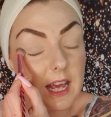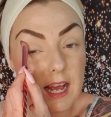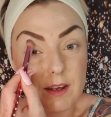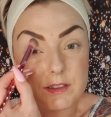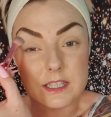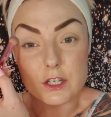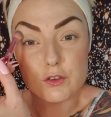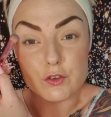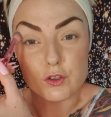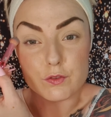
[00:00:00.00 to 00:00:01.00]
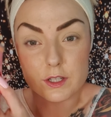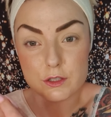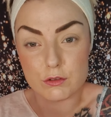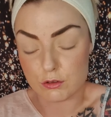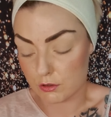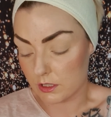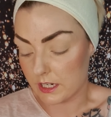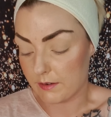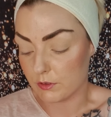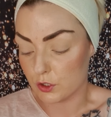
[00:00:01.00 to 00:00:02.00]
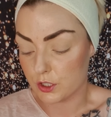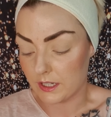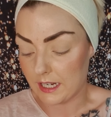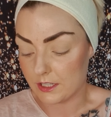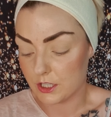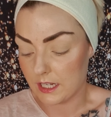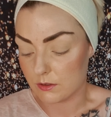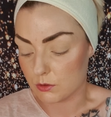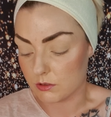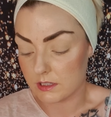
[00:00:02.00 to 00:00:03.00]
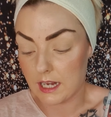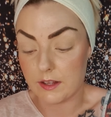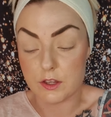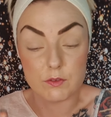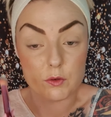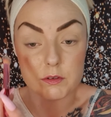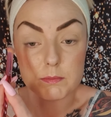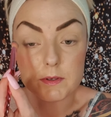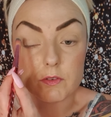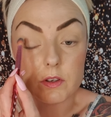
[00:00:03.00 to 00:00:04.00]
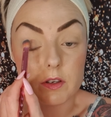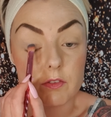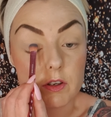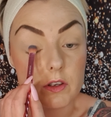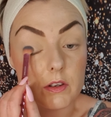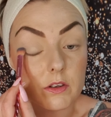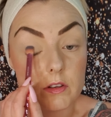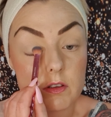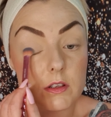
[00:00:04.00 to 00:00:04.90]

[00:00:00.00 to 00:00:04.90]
I've seen a few videos on the Revolution eyeshadows and they've always been really good.